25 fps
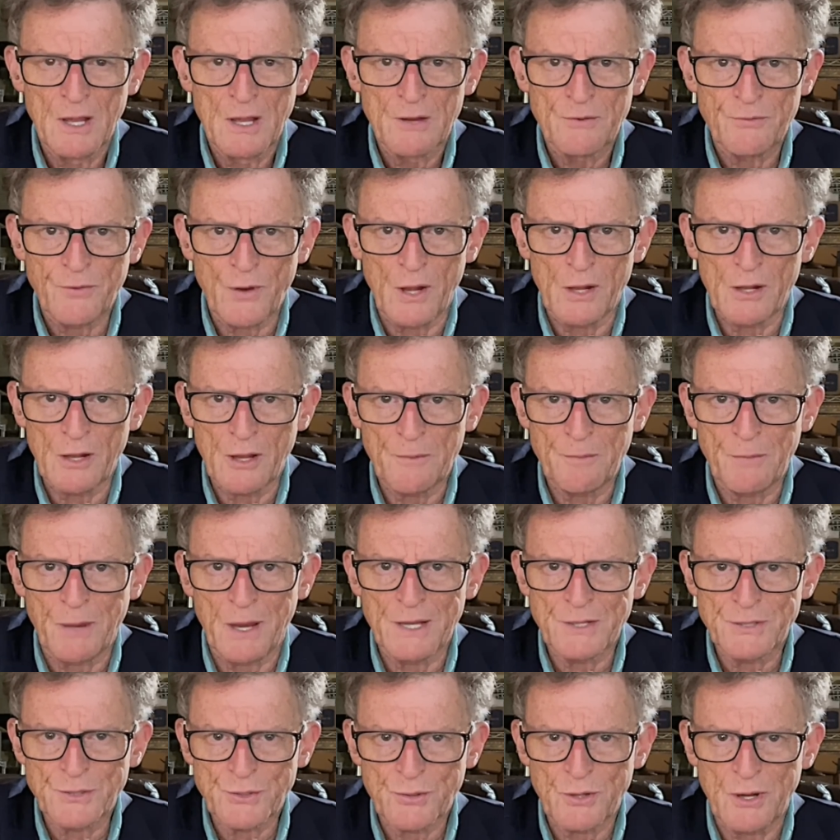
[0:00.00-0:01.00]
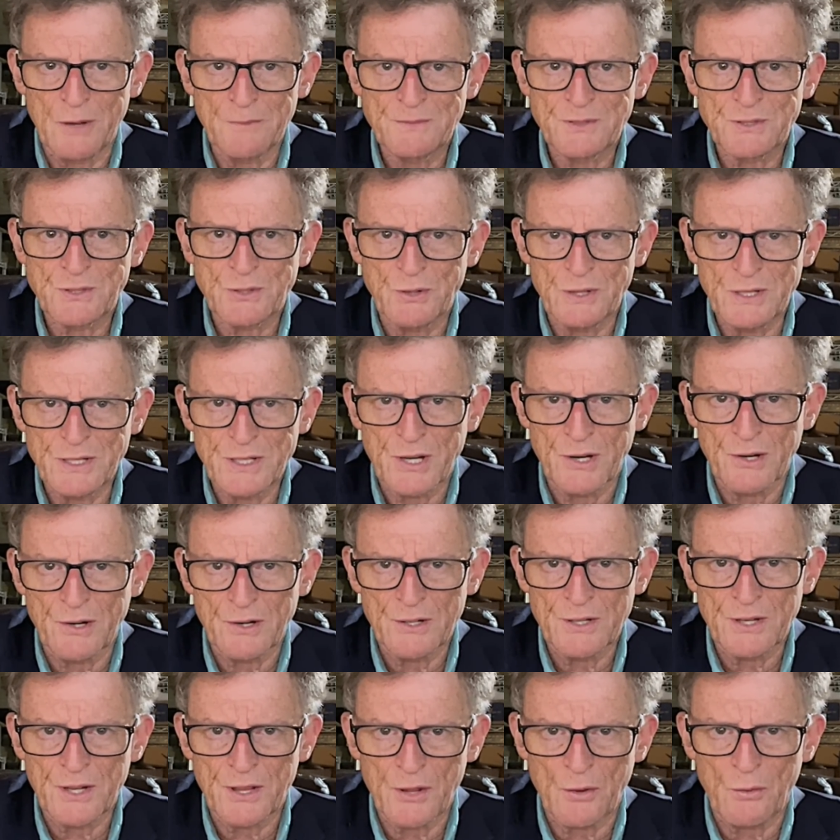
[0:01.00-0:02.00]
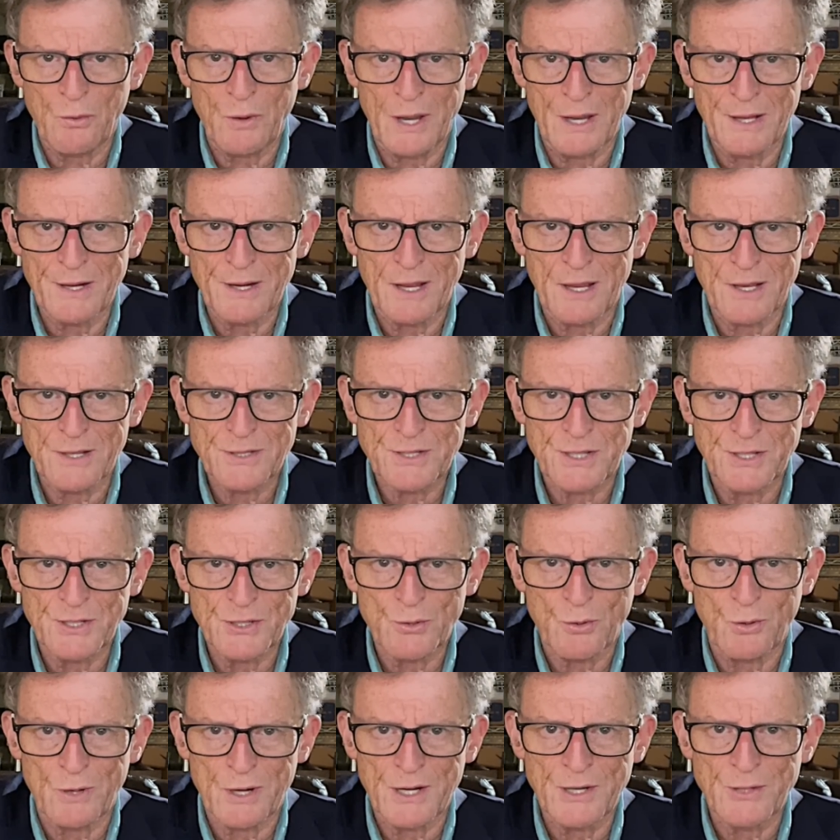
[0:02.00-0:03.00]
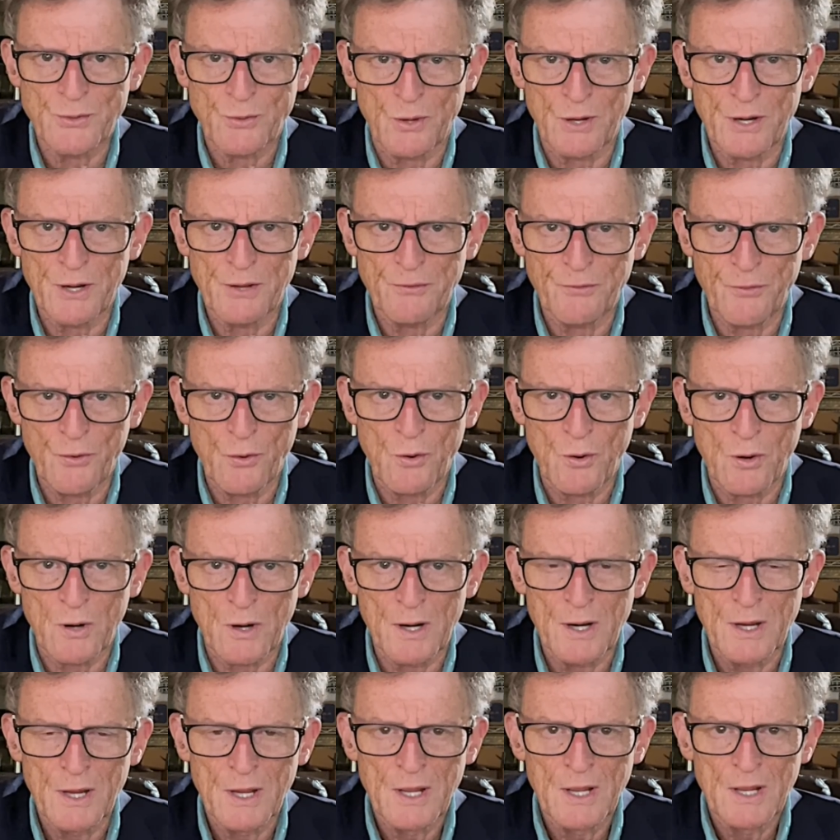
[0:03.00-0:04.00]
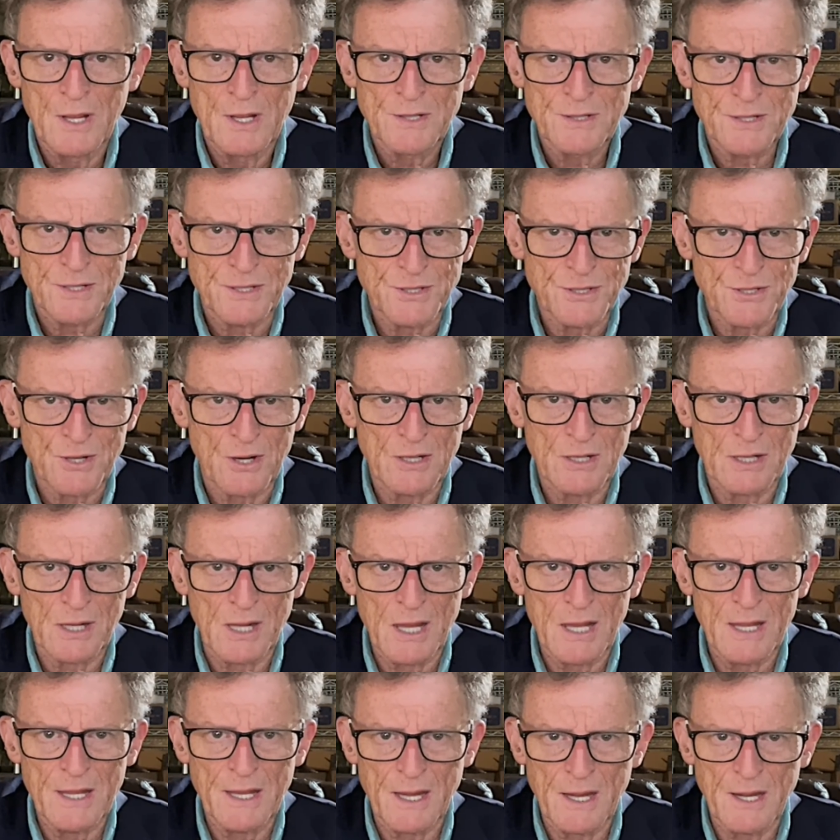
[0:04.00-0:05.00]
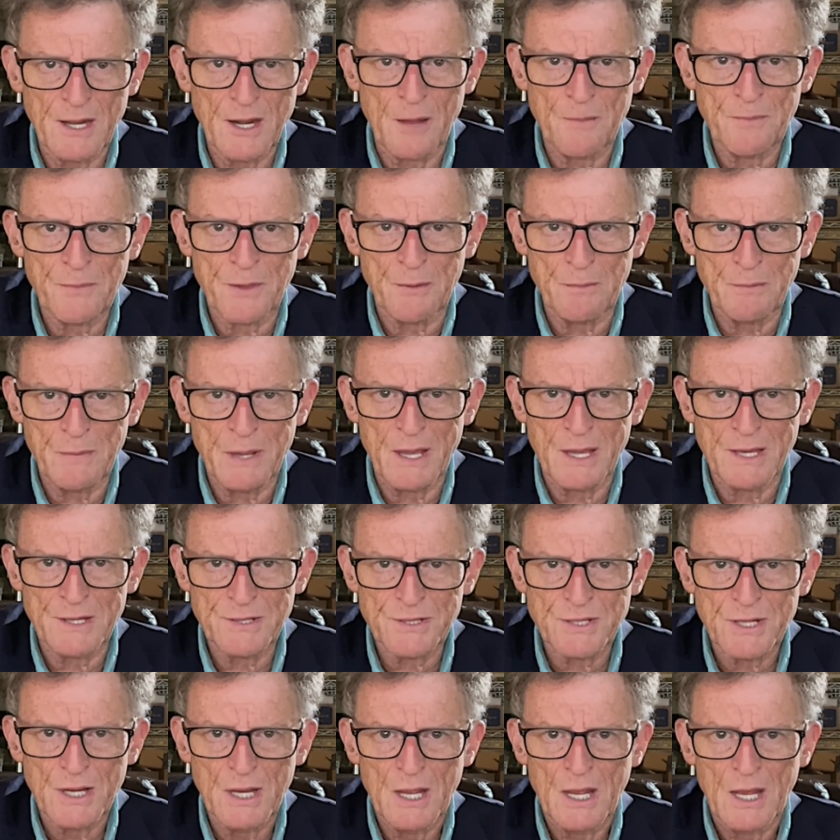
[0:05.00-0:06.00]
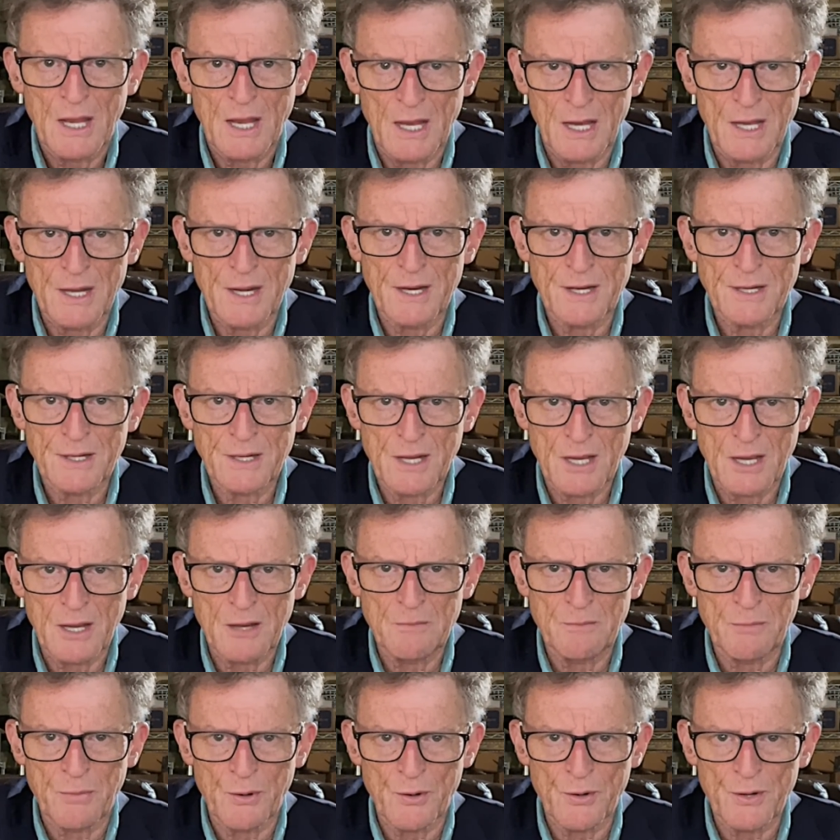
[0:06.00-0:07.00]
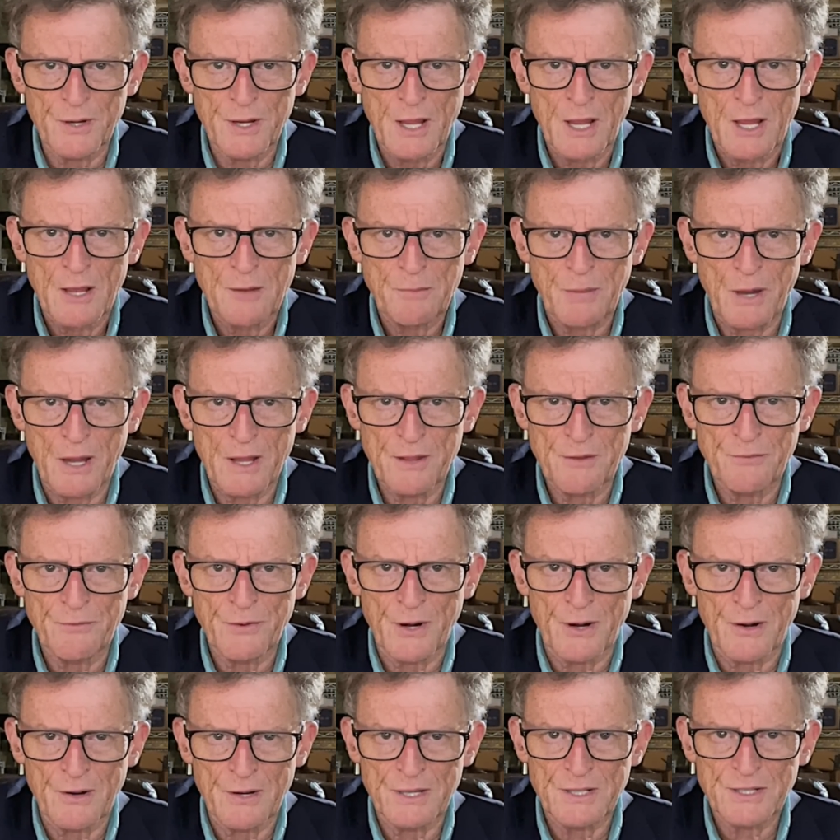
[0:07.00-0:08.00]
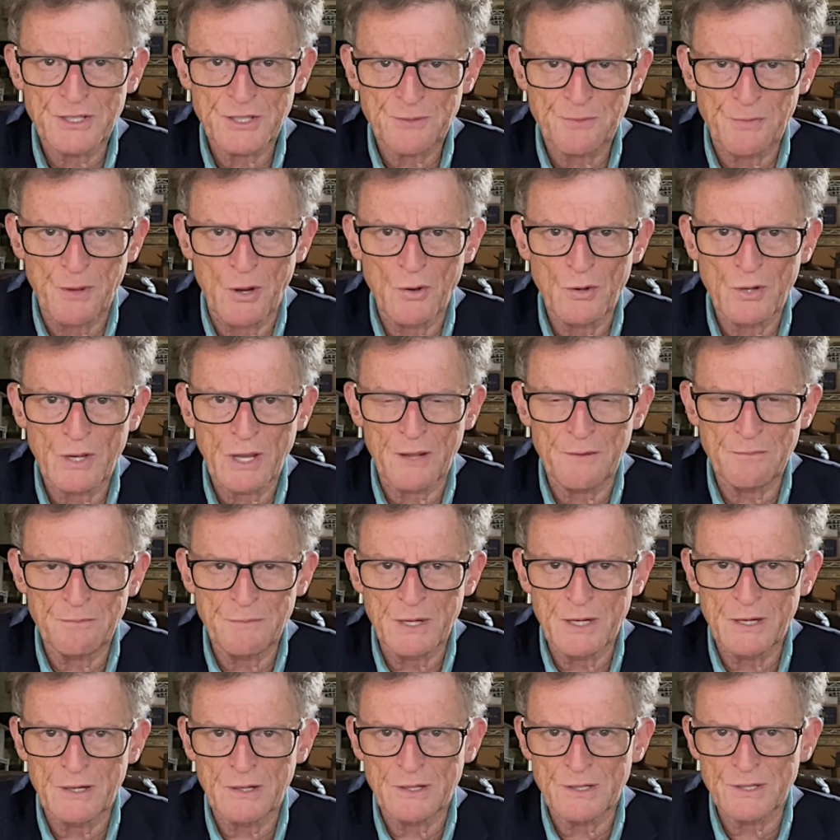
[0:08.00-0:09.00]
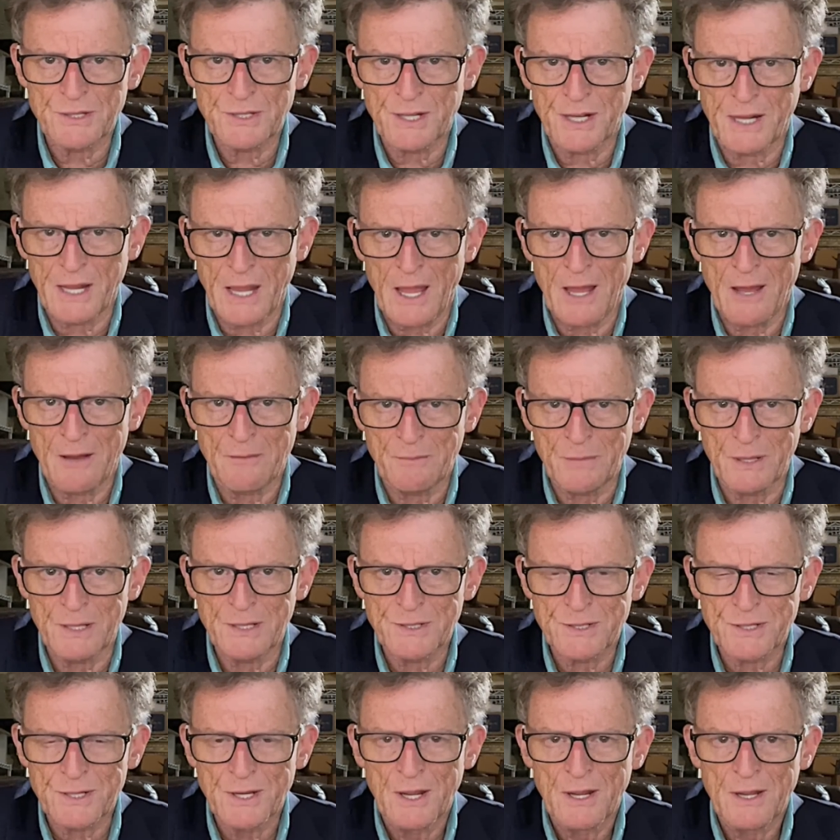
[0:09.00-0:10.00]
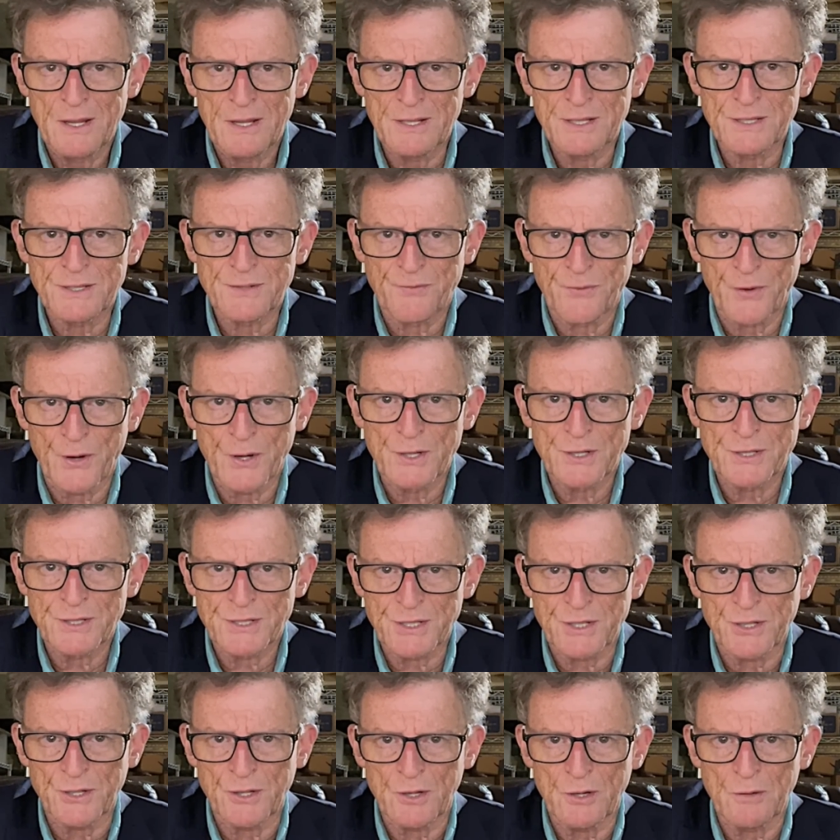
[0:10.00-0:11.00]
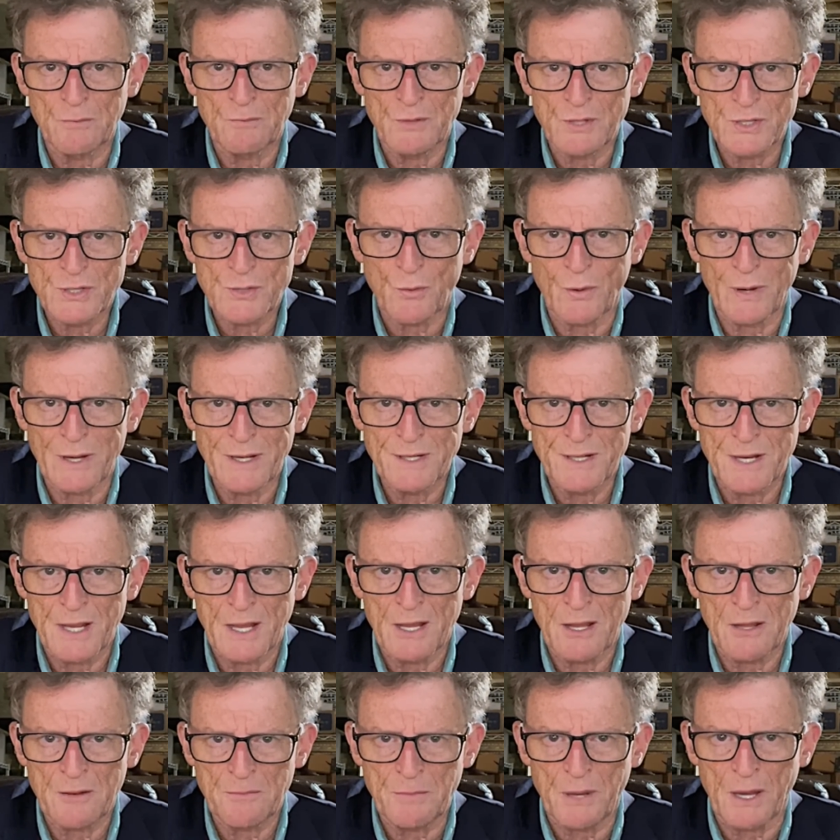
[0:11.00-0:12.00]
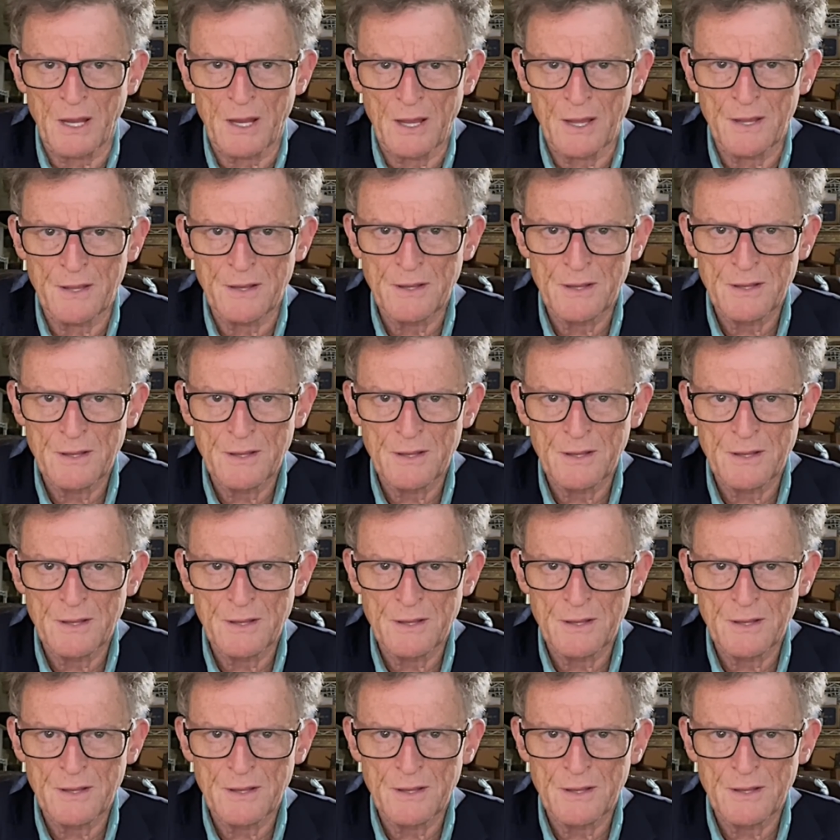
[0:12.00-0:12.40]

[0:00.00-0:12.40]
followed by Trump's return to the White House in 2024 to start cleaning up the mess unencumbered by the various smoke and mirrors gambits his first term was weighed down by.